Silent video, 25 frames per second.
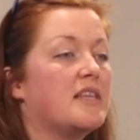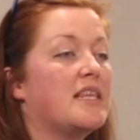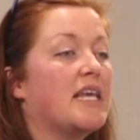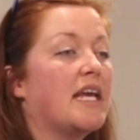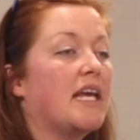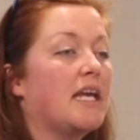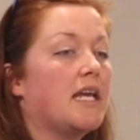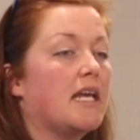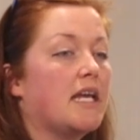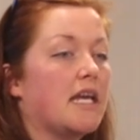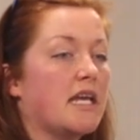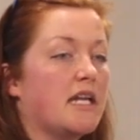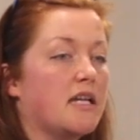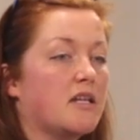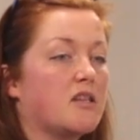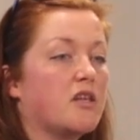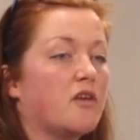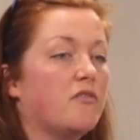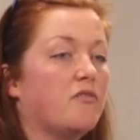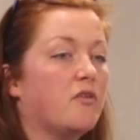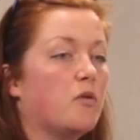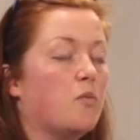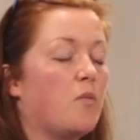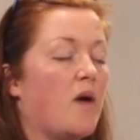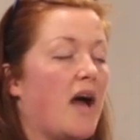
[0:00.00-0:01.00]
to think in a
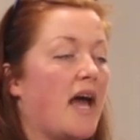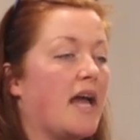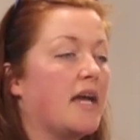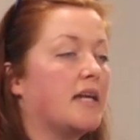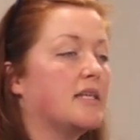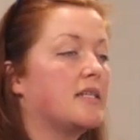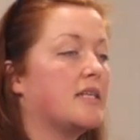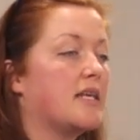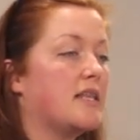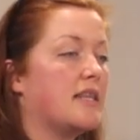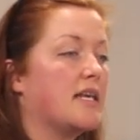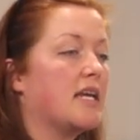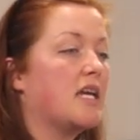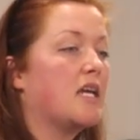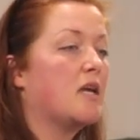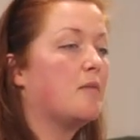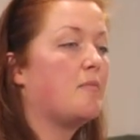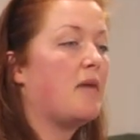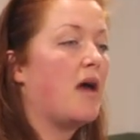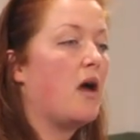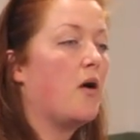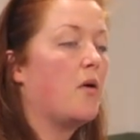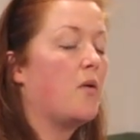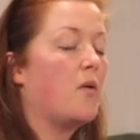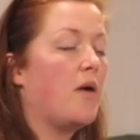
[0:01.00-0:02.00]
different way and to think
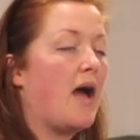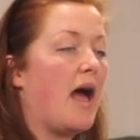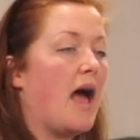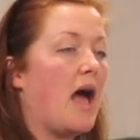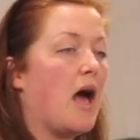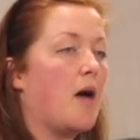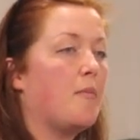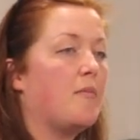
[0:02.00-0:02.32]
about